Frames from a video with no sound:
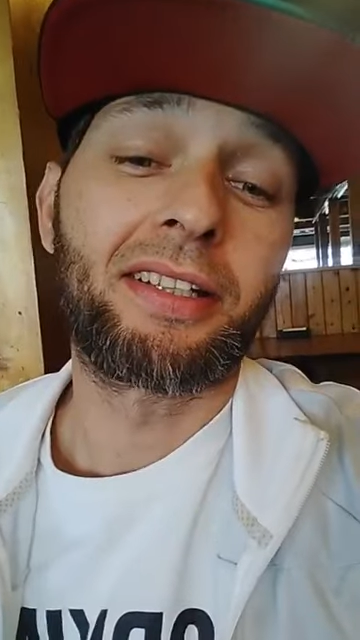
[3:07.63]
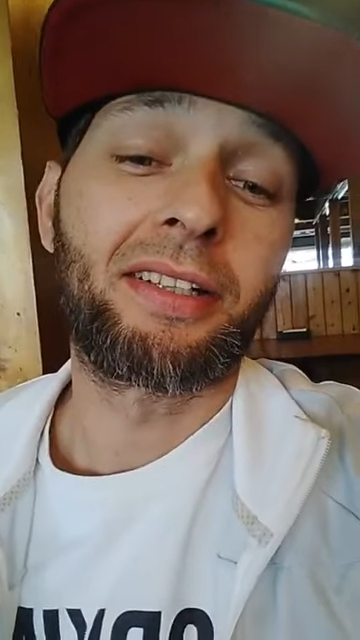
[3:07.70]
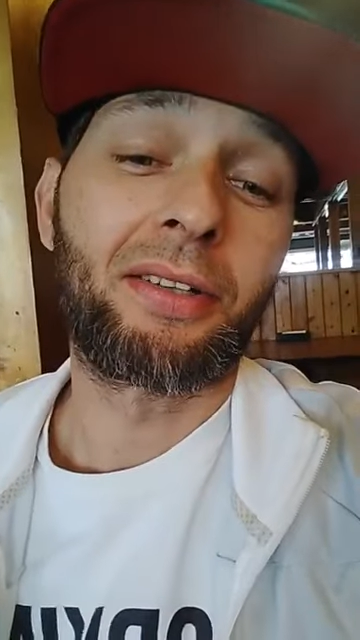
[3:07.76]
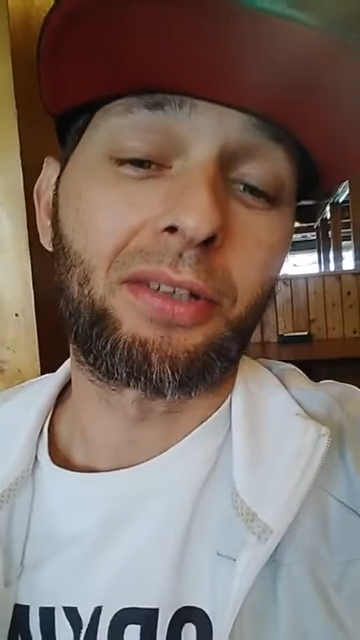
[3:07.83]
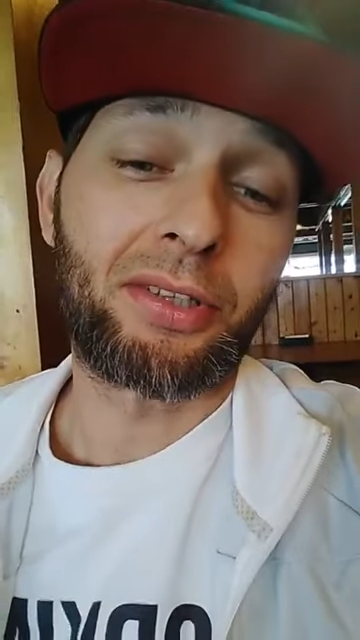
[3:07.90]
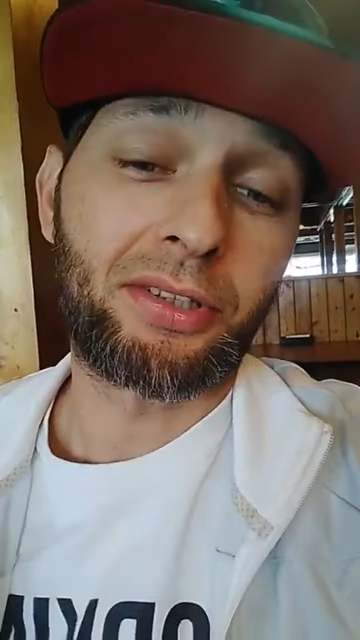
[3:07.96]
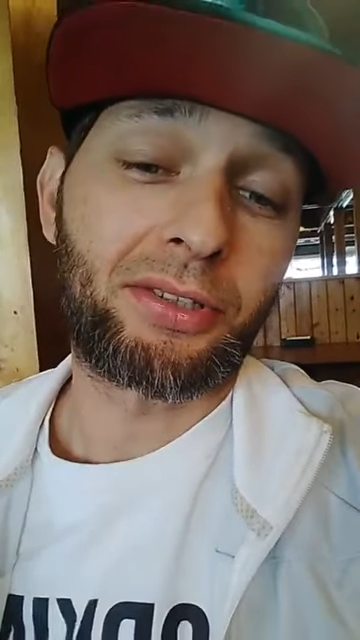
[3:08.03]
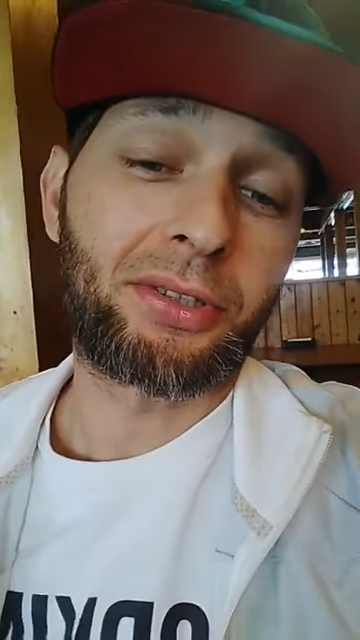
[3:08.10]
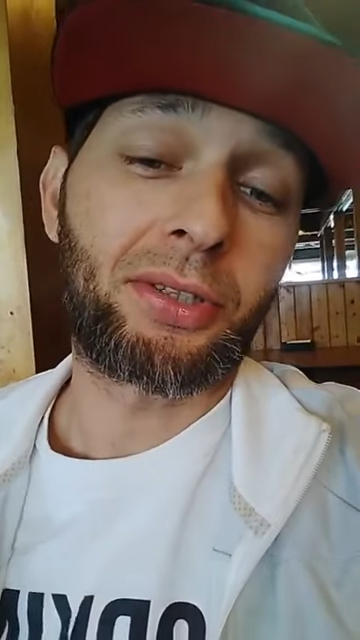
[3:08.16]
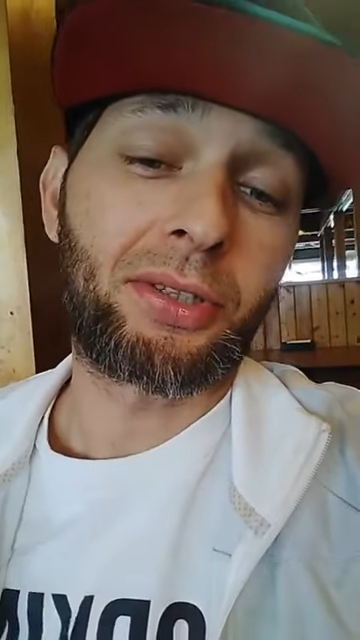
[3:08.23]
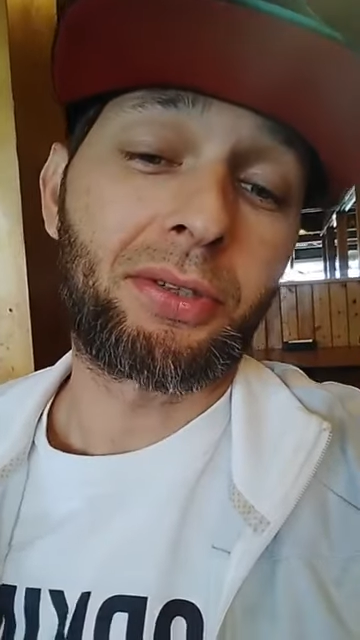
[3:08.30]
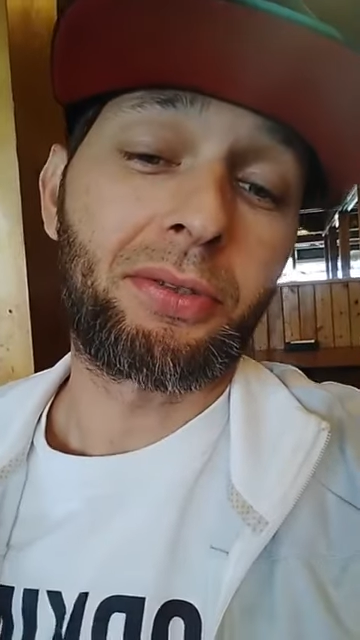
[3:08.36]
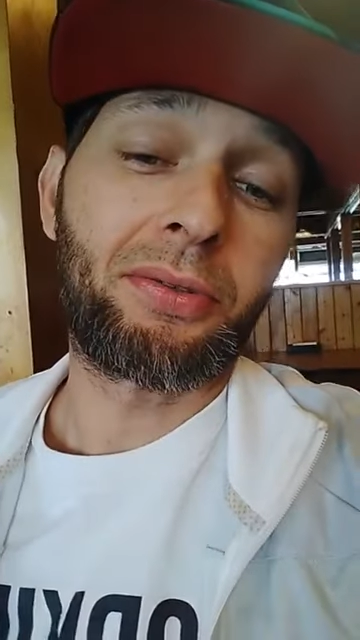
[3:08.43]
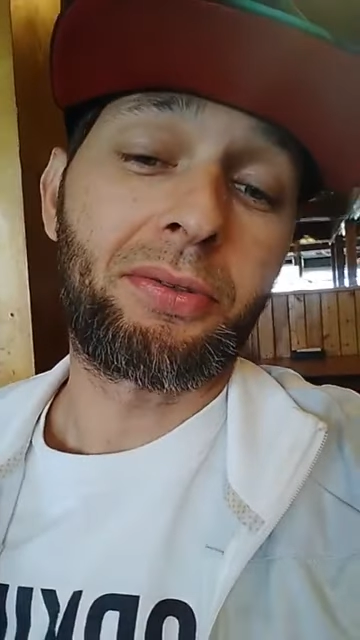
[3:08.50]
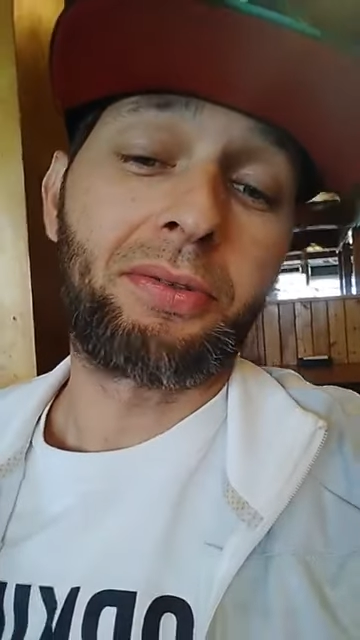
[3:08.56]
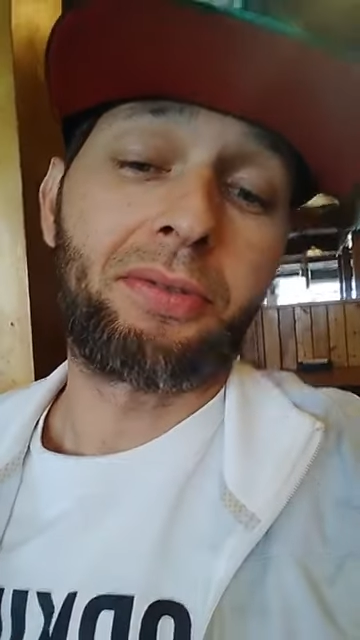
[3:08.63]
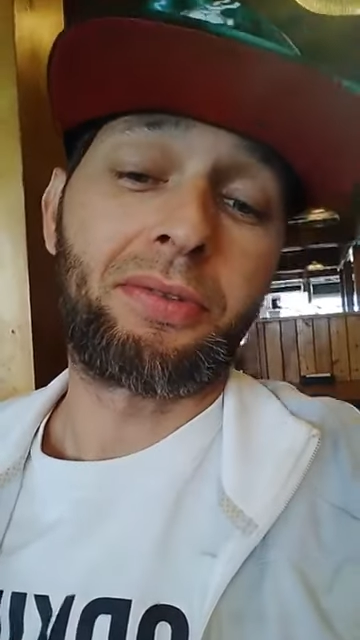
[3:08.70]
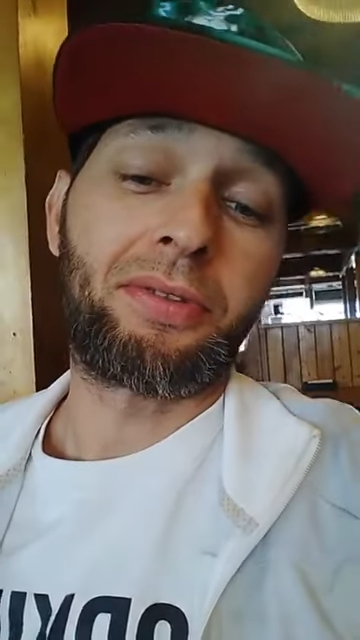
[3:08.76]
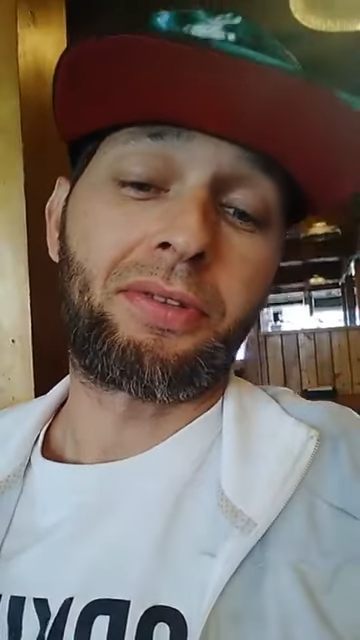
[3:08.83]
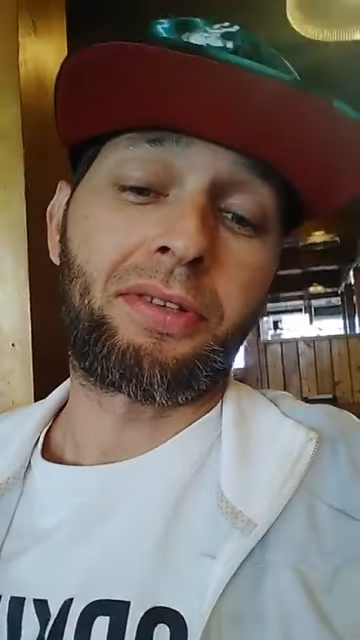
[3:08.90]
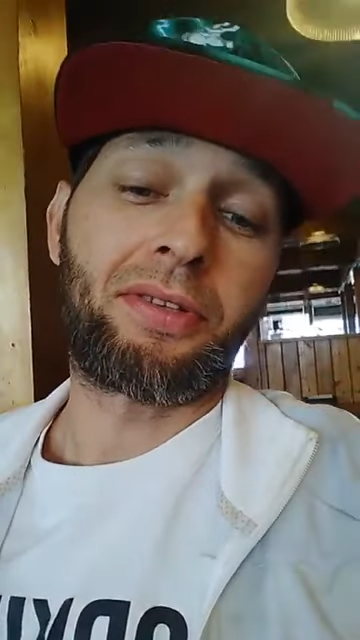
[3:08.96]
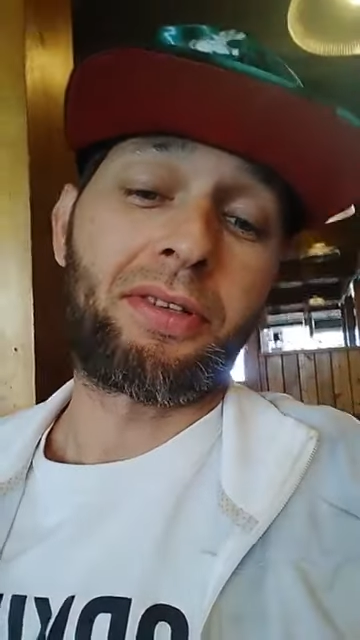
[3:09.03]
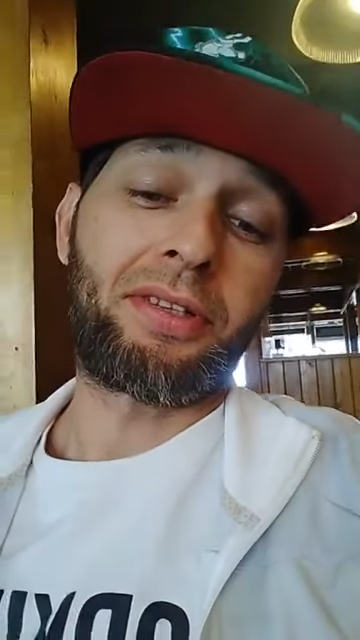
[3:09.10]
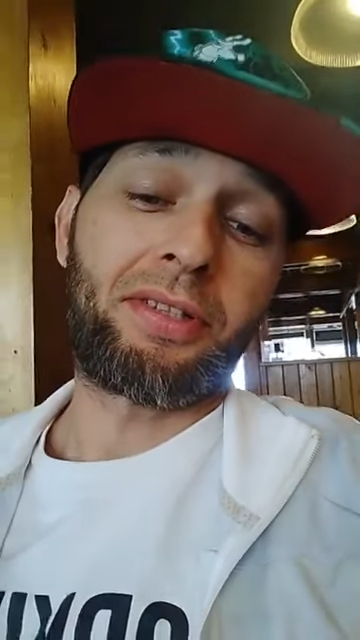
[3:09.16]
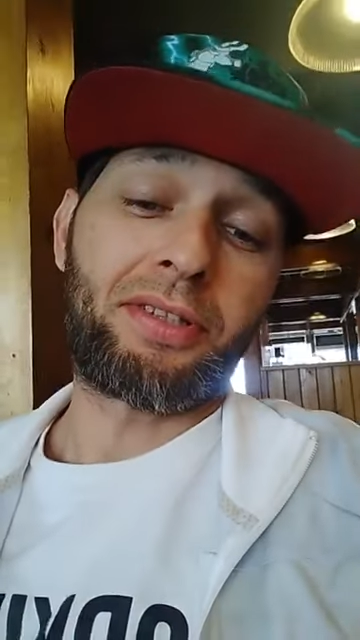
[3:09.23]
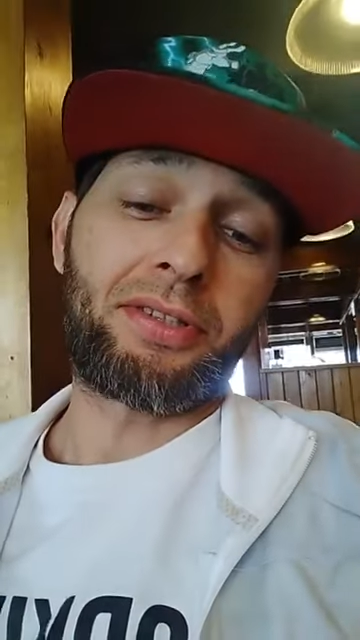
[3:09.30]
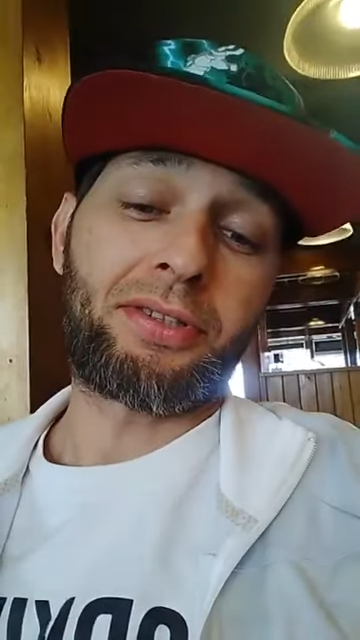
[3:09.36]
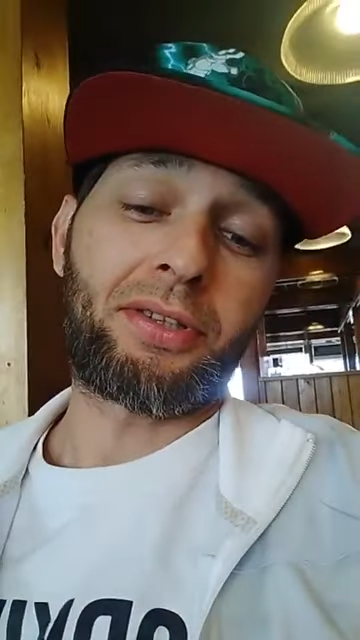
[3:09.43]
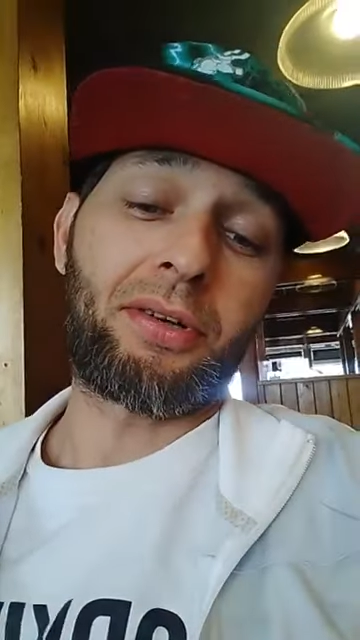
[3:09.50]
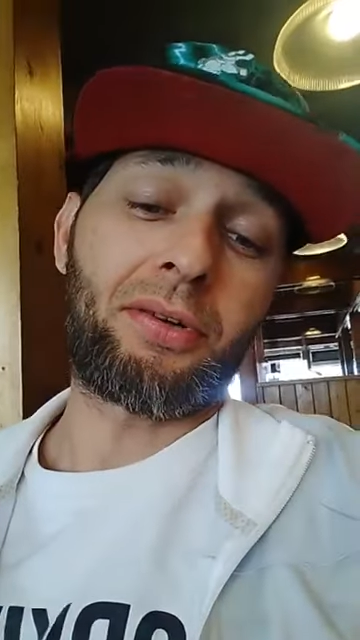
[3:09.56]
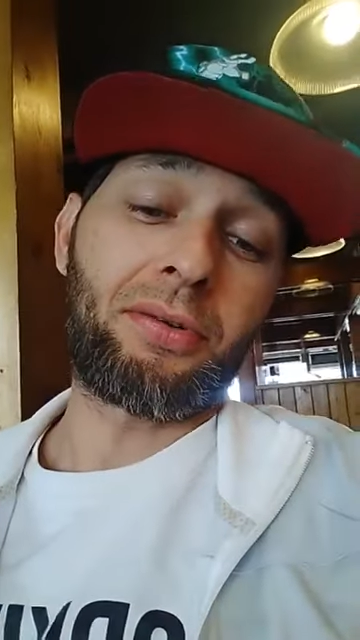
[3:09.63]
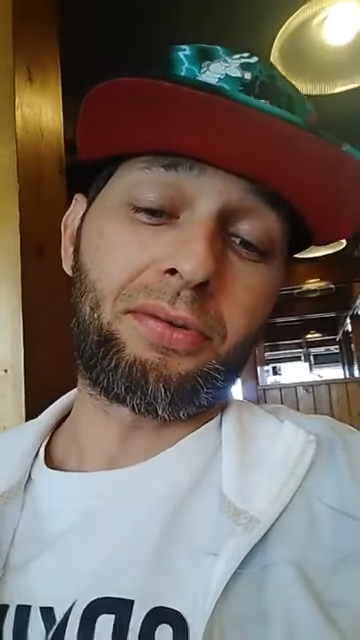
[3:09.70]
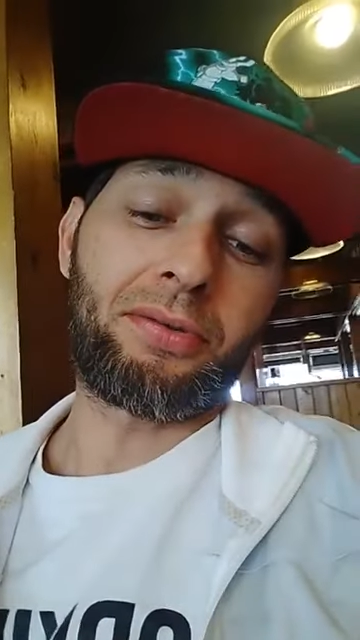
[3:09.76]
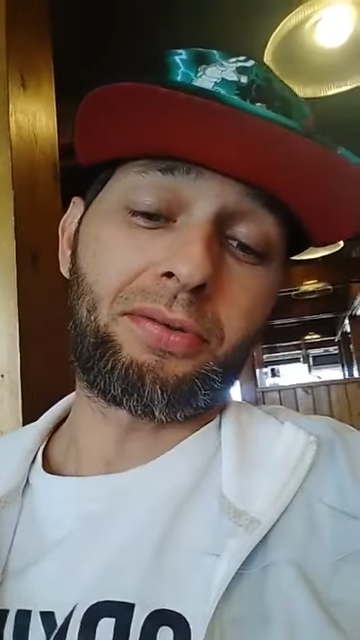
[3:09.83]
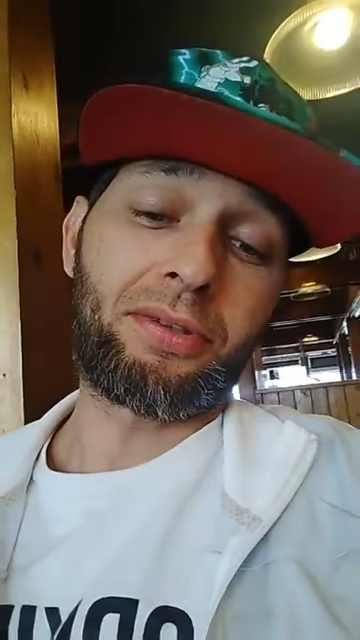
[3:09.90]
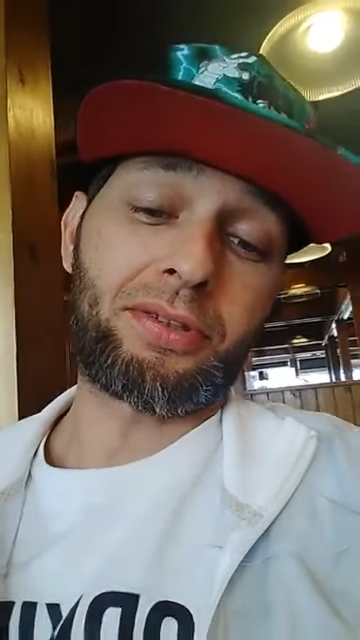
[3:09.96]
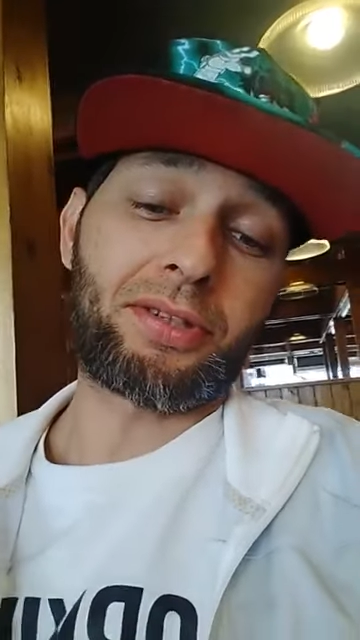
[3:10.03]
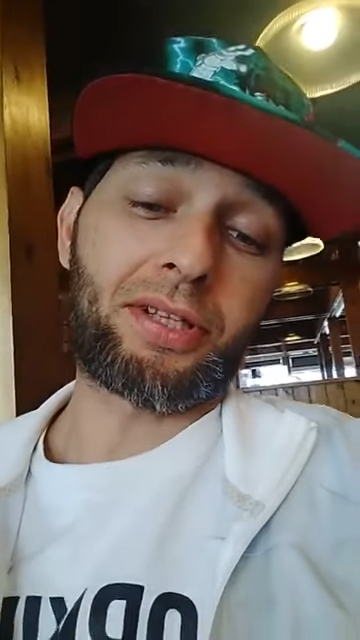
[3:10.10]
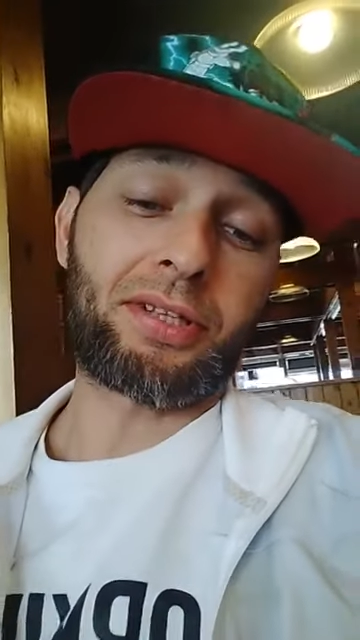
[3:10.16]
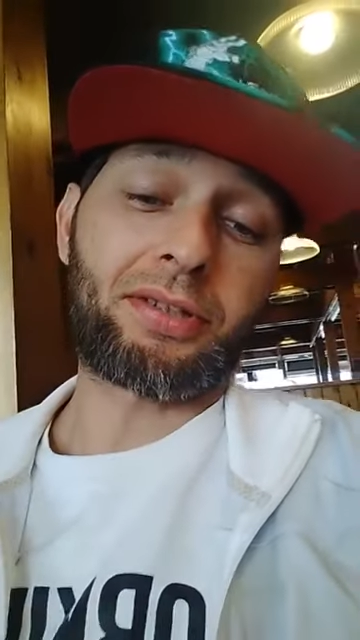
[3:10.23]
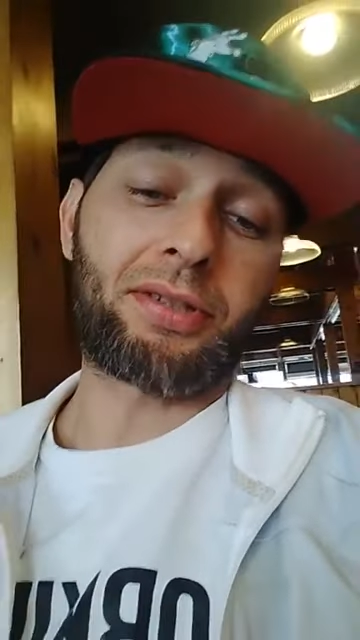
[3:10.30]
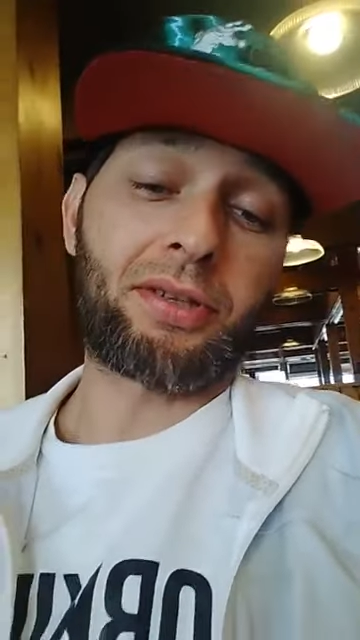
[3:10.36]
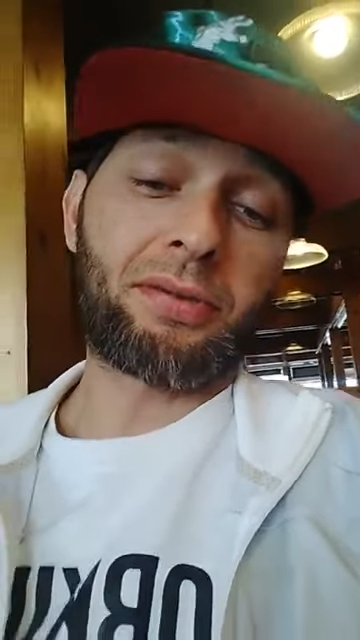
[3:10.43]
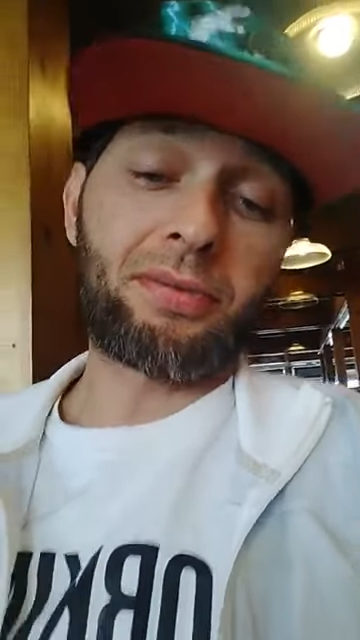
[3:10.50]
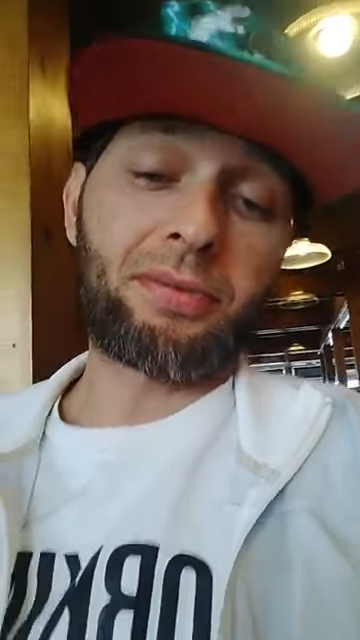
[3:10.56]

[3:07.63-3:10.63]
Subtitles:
Or a troll? Or you're a troll? You're trying to troll me?